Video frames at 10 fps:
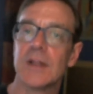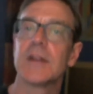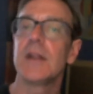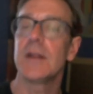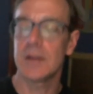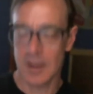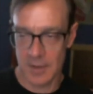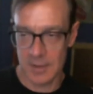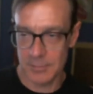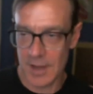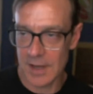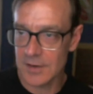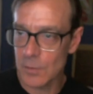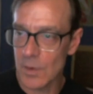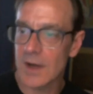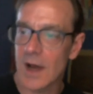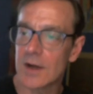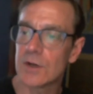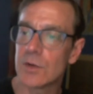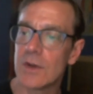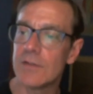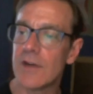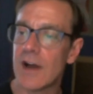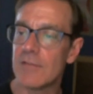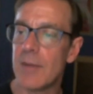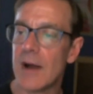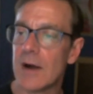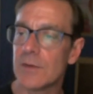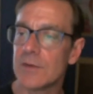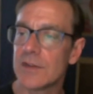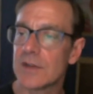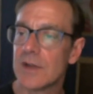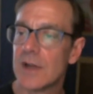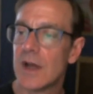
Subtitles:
They come in, patient weighs 125 pounds.